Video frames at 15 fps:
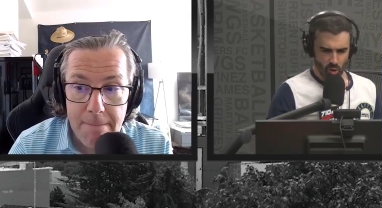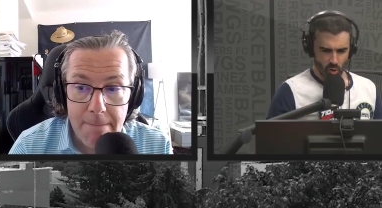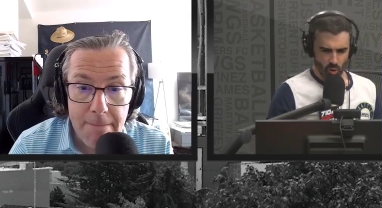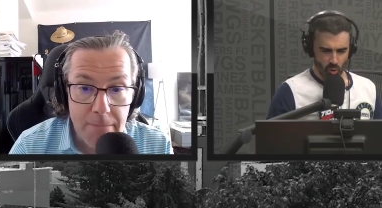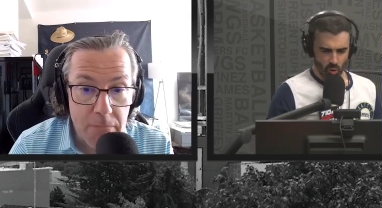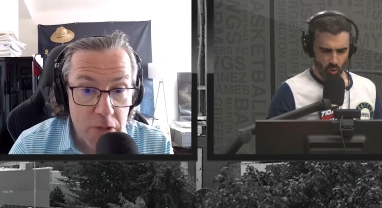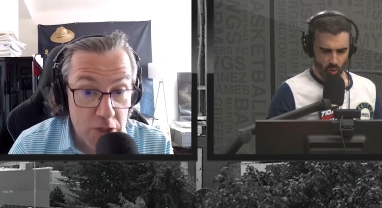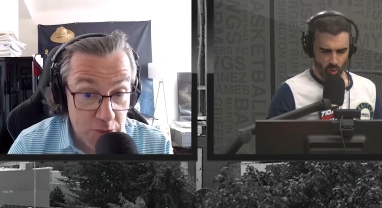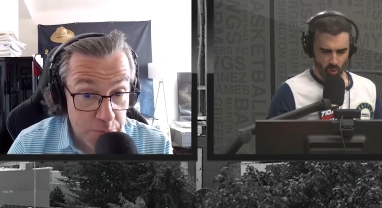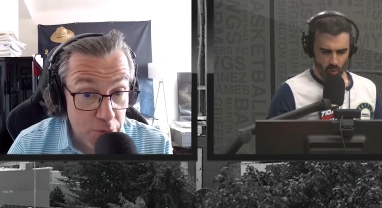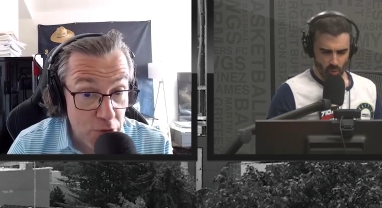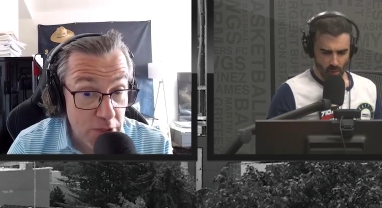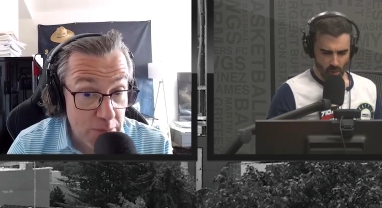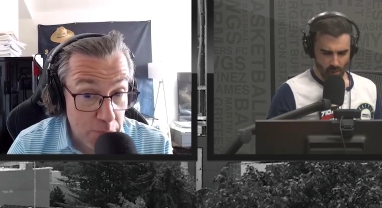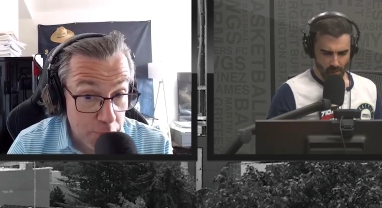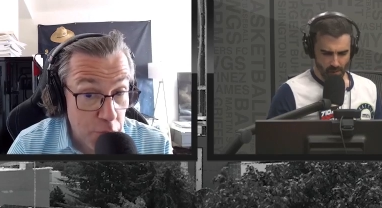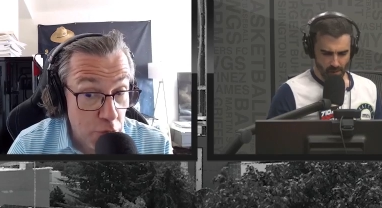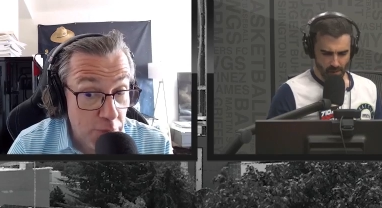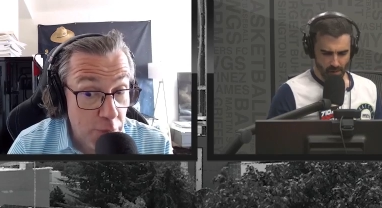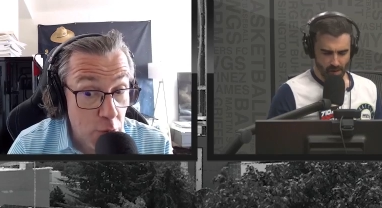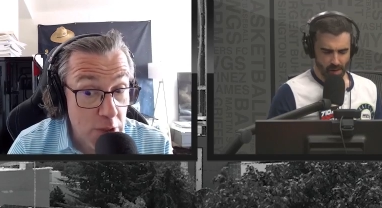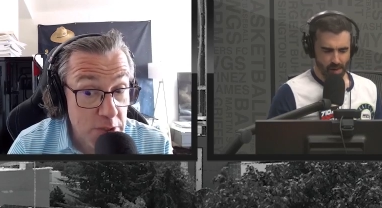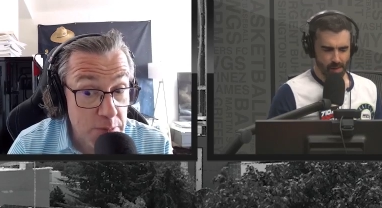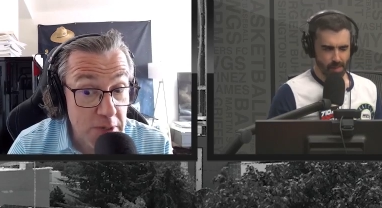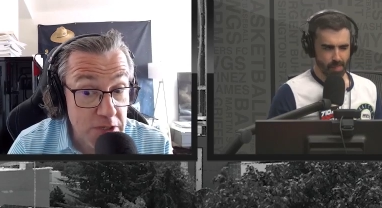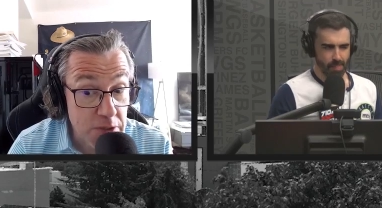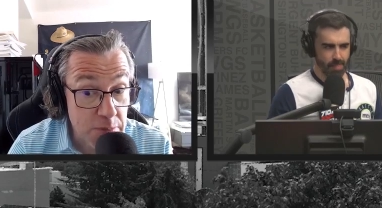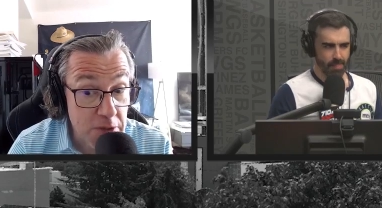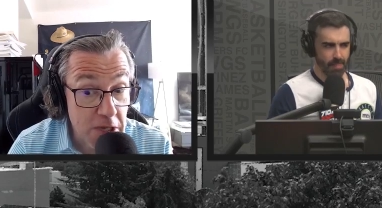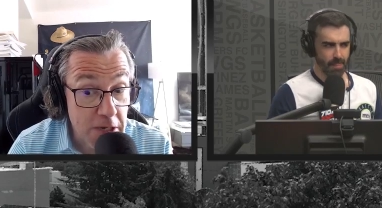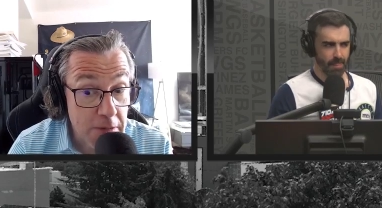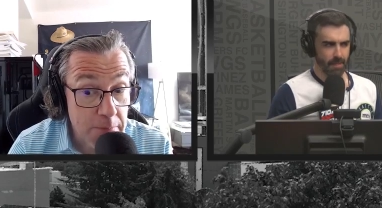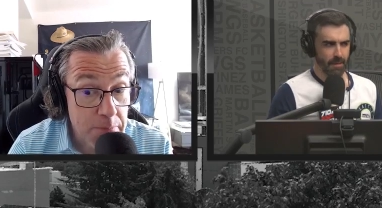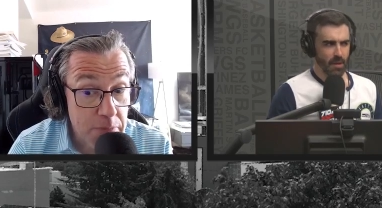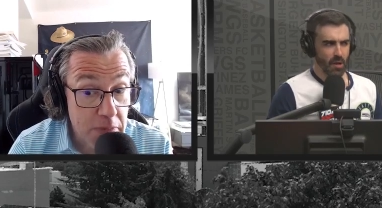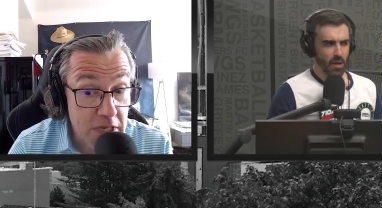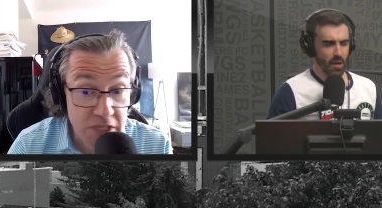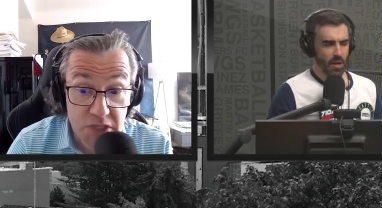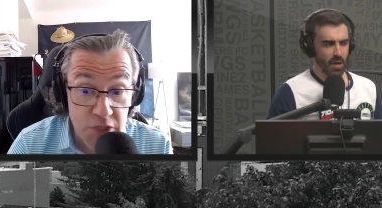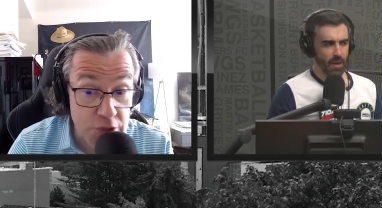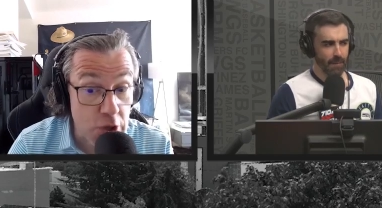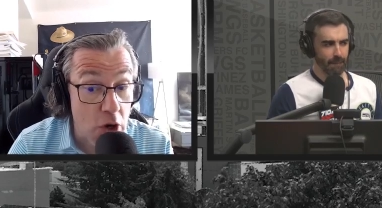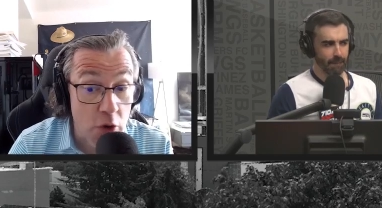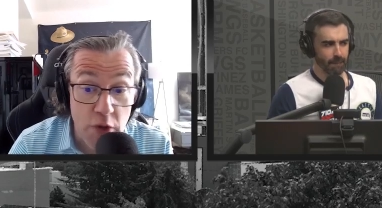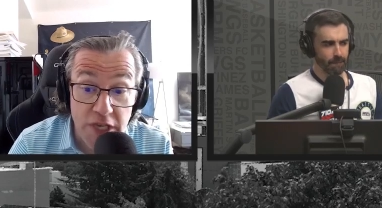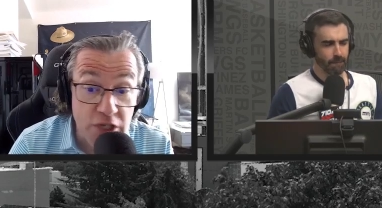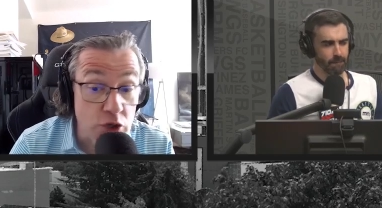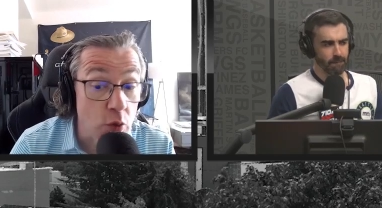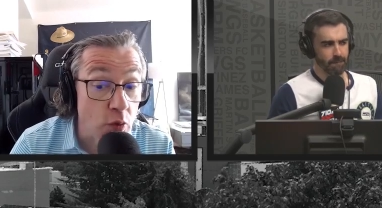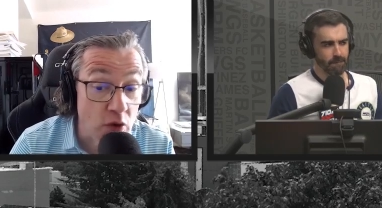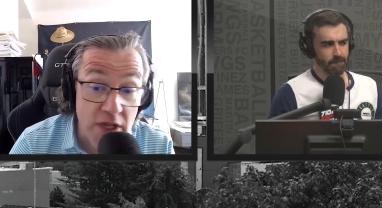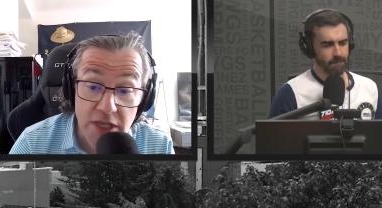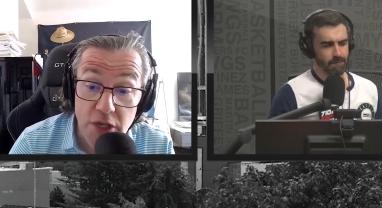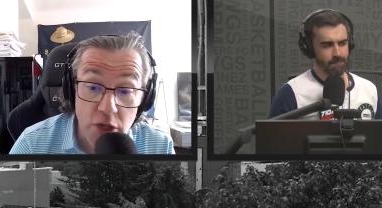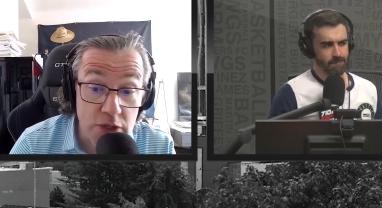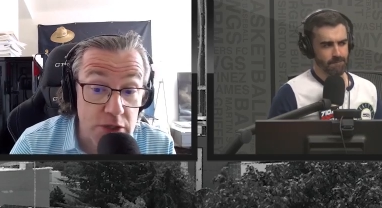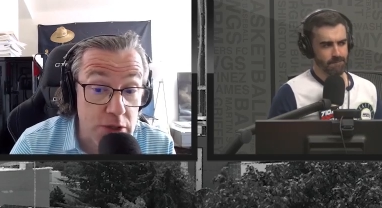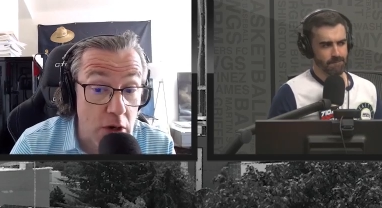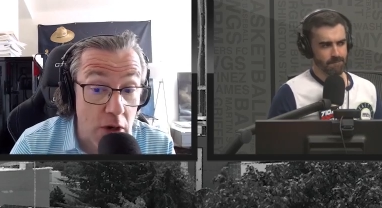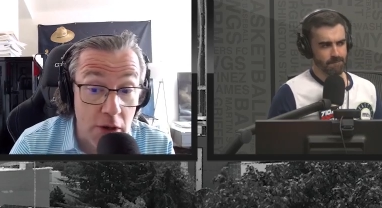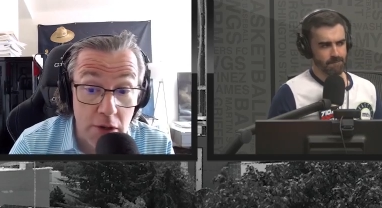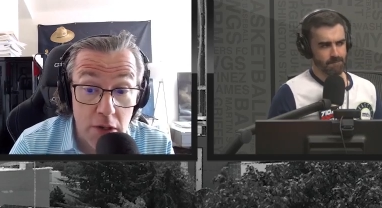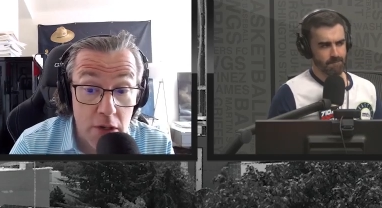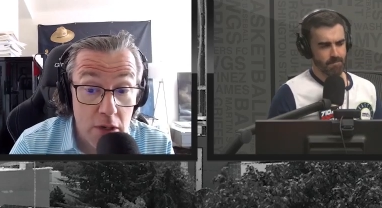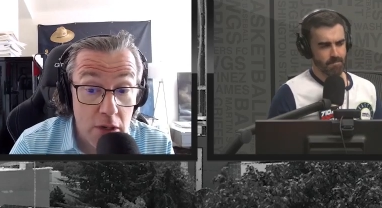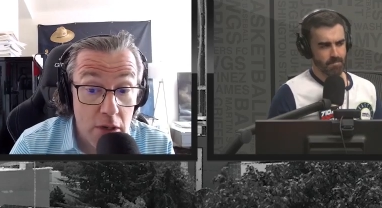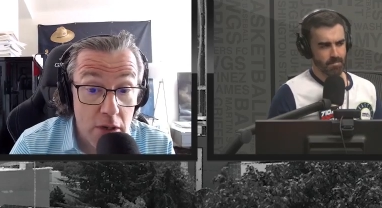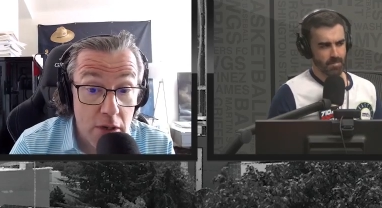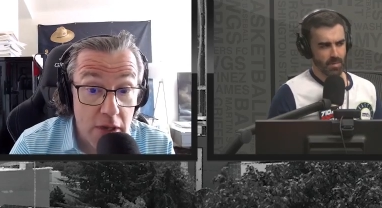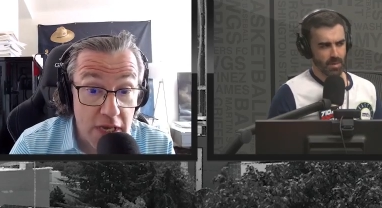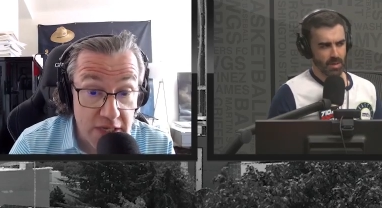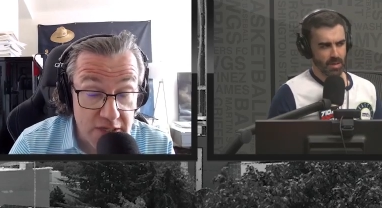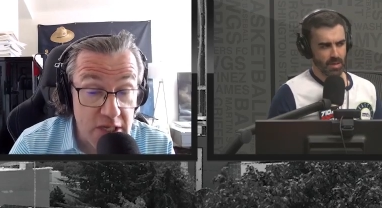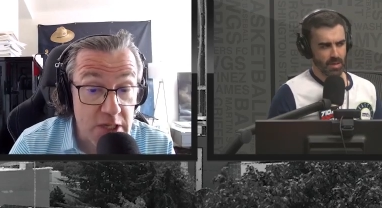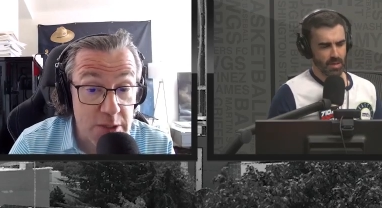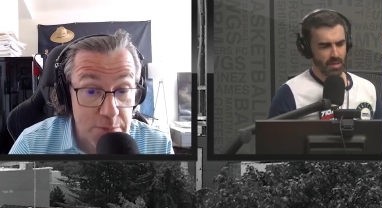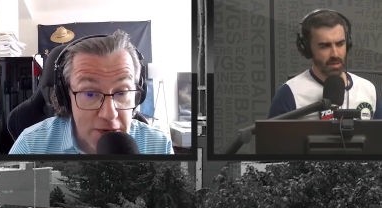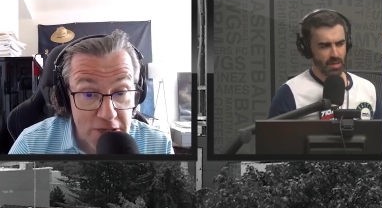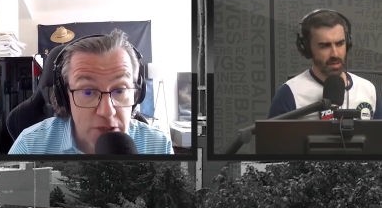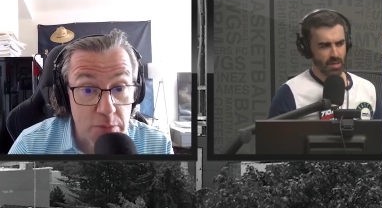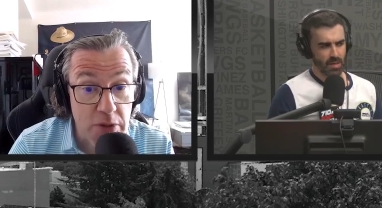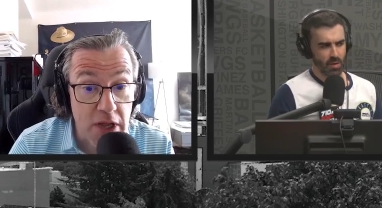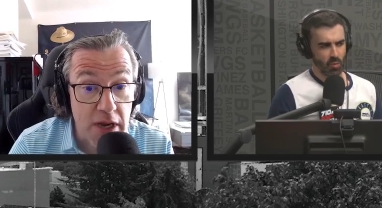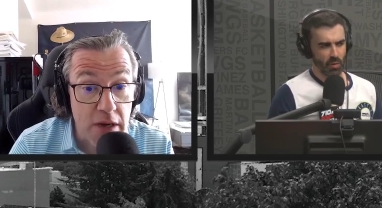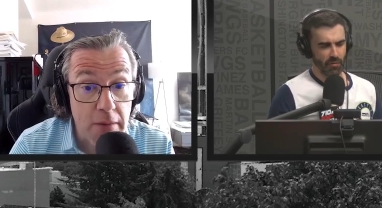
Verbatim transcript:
Speaker 1: Is Poona, Poona Ford a special player? He's a starter. He's a really good starter. Is he a special player? We've